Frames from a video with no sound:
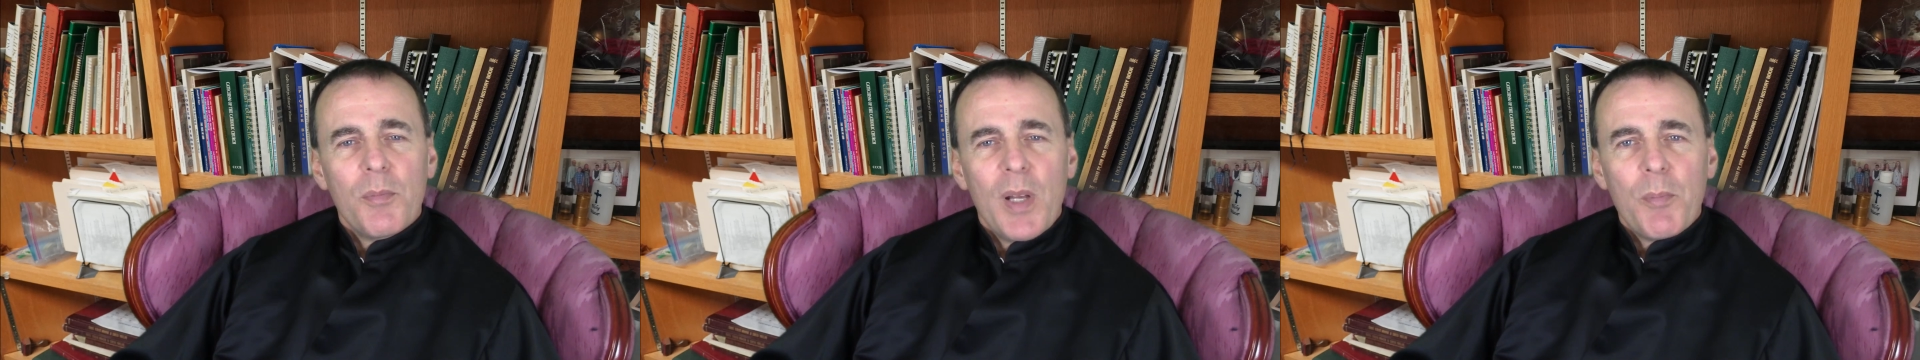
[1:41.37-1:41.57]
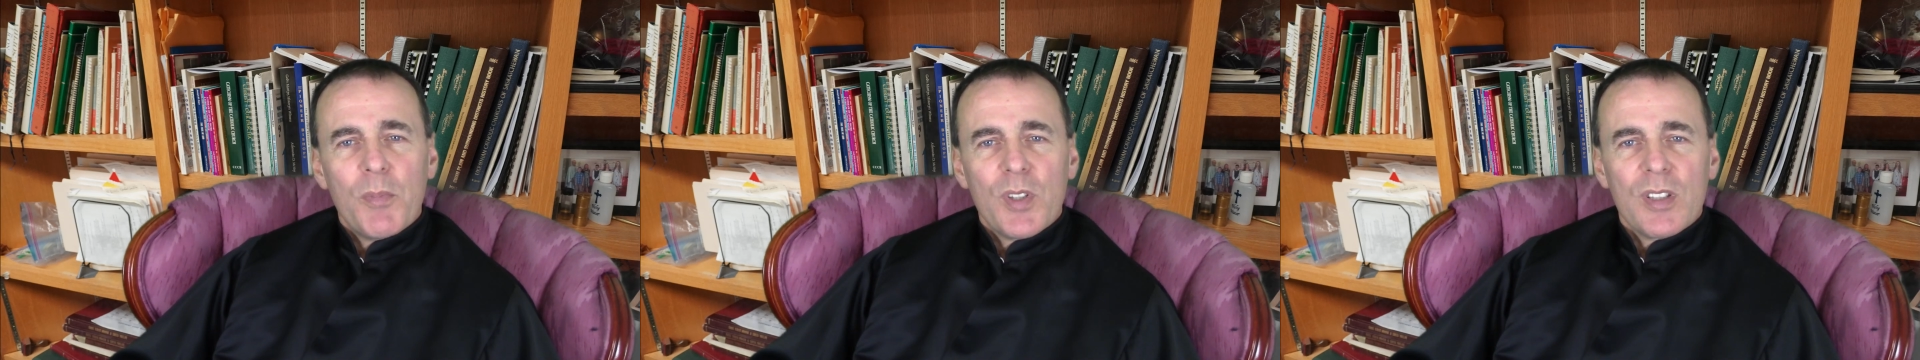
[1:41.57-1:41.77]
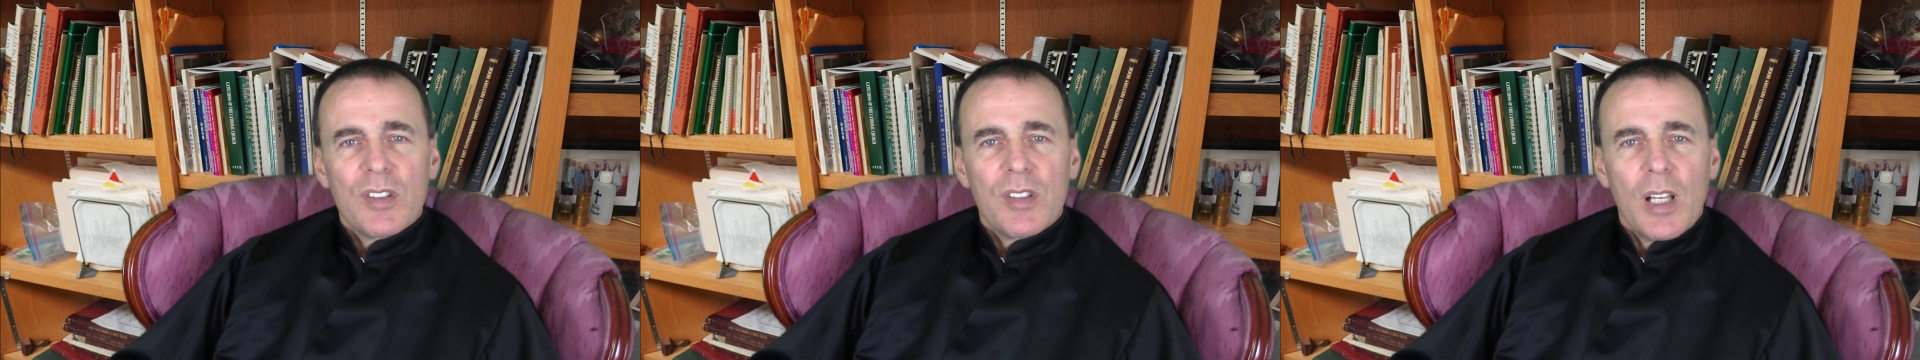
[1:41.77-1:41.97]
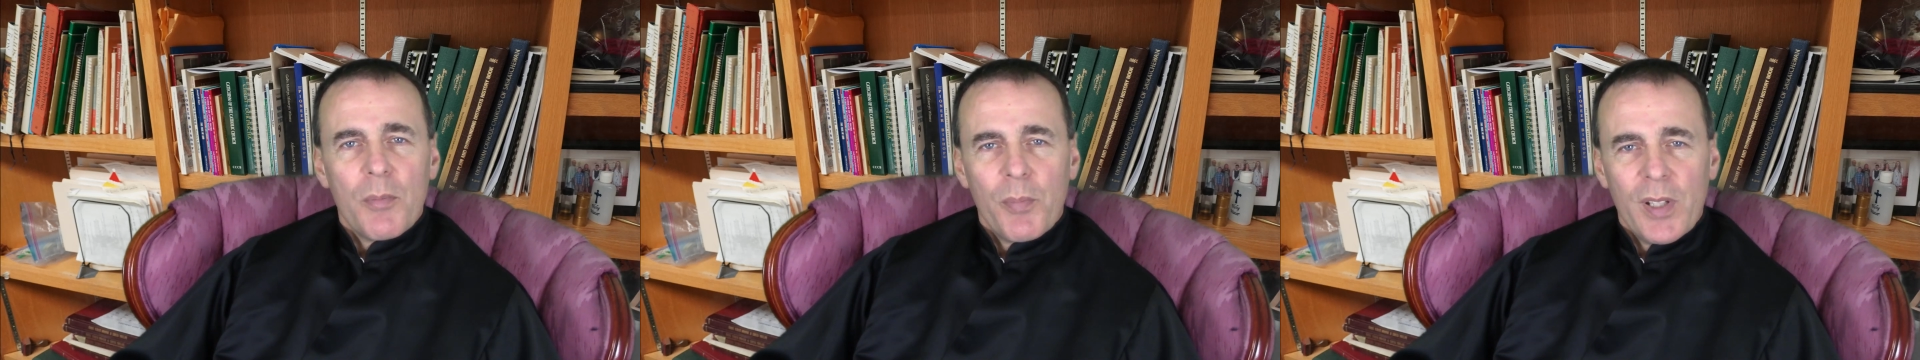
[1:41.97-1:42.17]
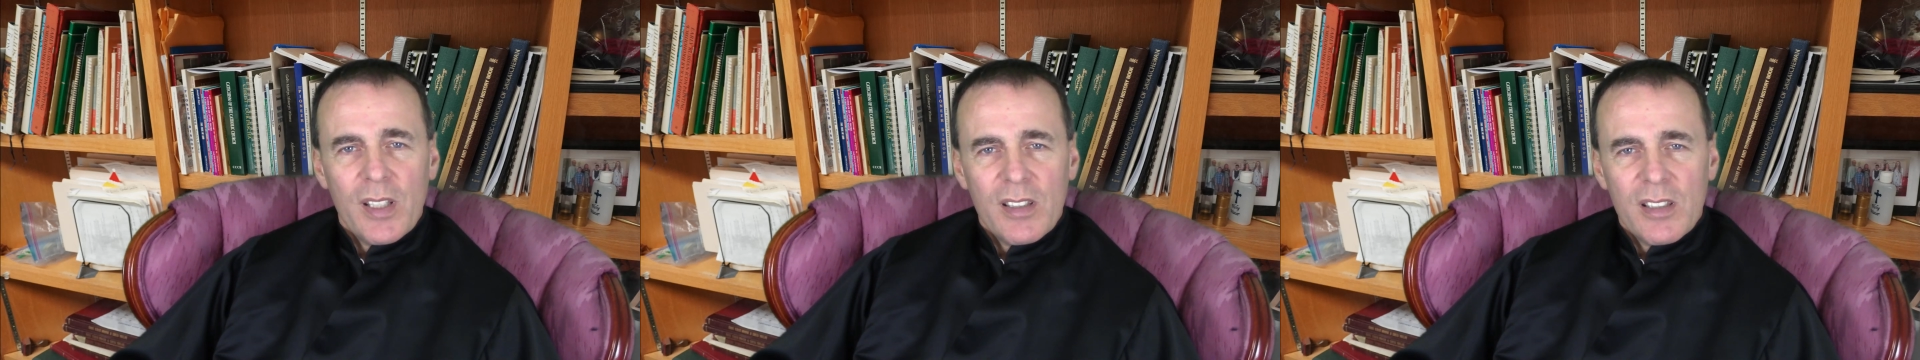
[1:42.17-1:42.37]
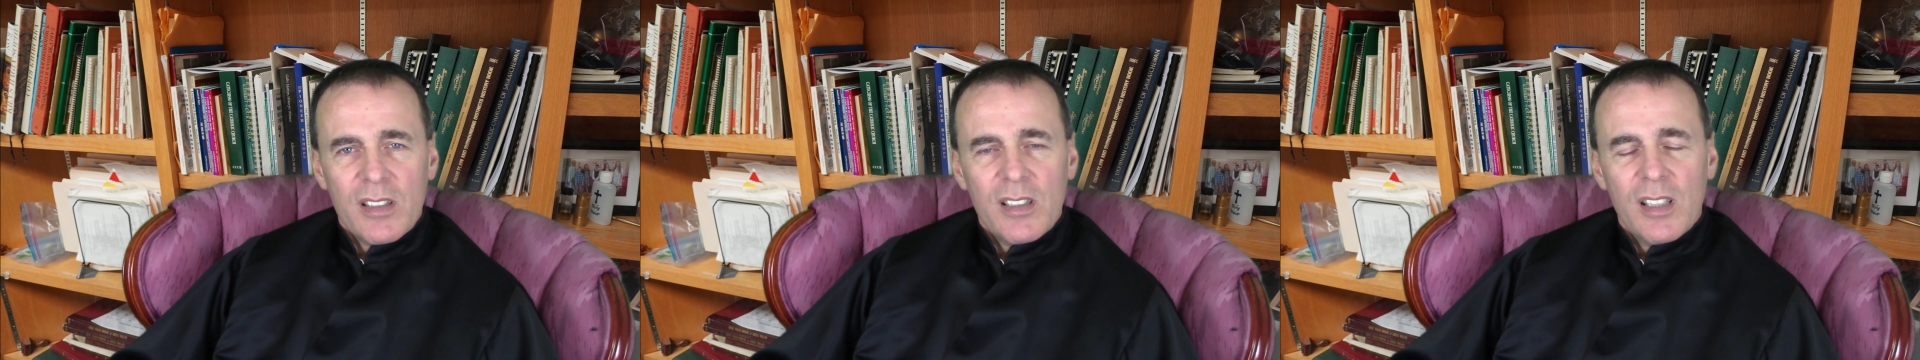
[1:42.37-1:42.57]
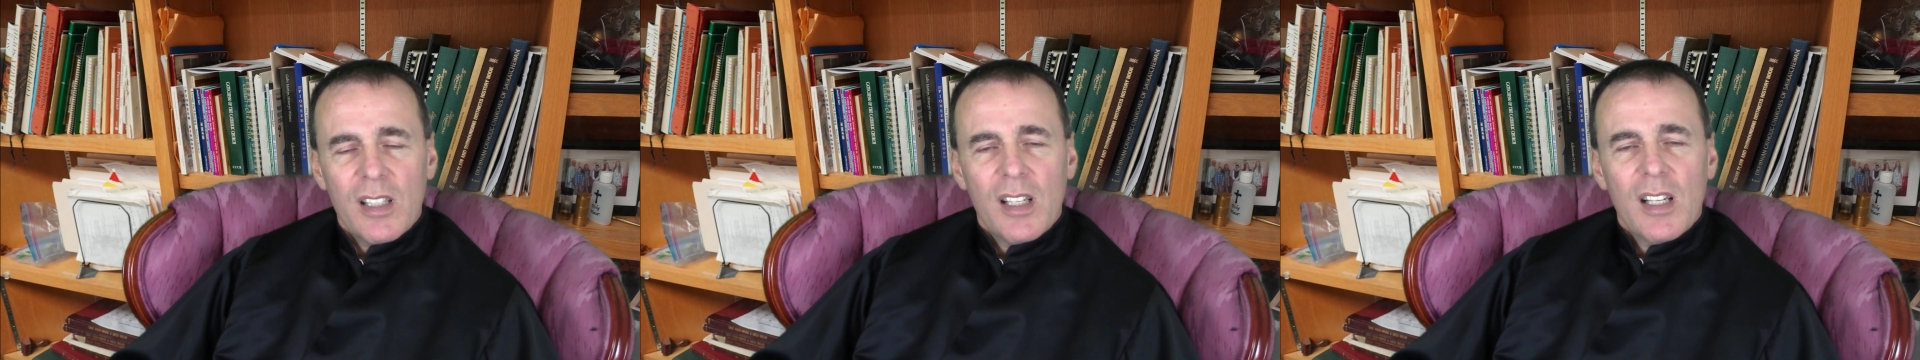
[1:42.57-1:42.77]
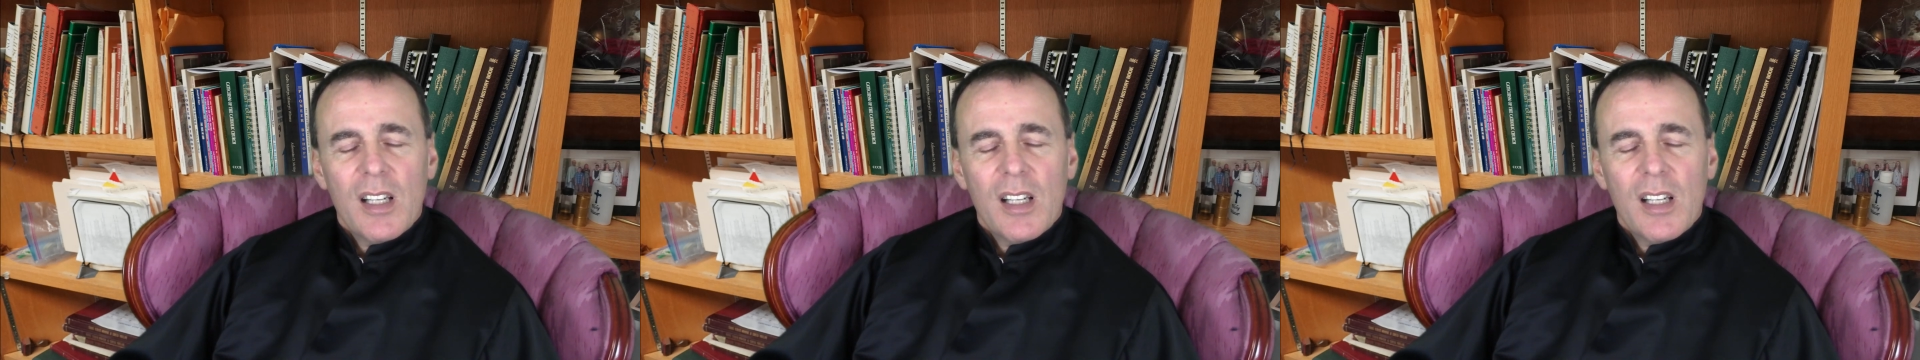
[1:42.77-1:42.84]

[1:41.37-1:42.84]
members appeared.